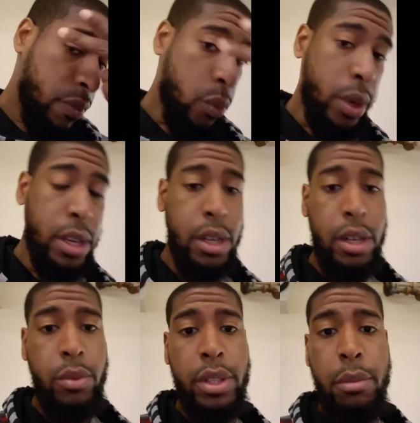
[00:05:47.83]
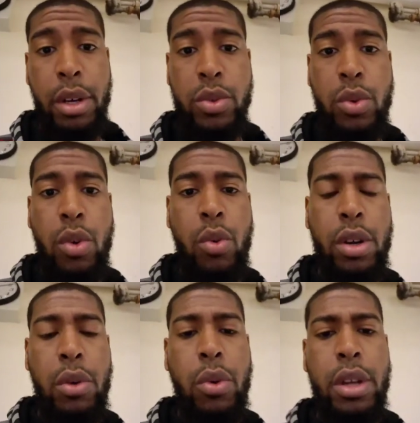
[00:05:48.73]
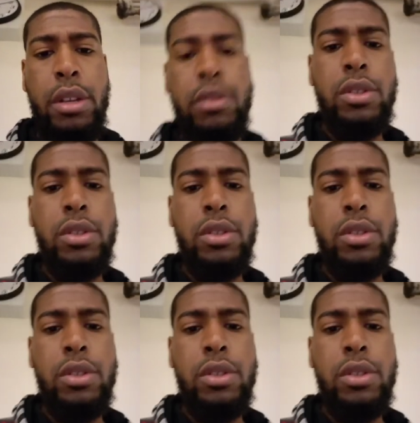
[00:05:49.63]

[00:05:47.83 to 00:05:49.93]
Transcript: when uh, when the Bucks would go one on one.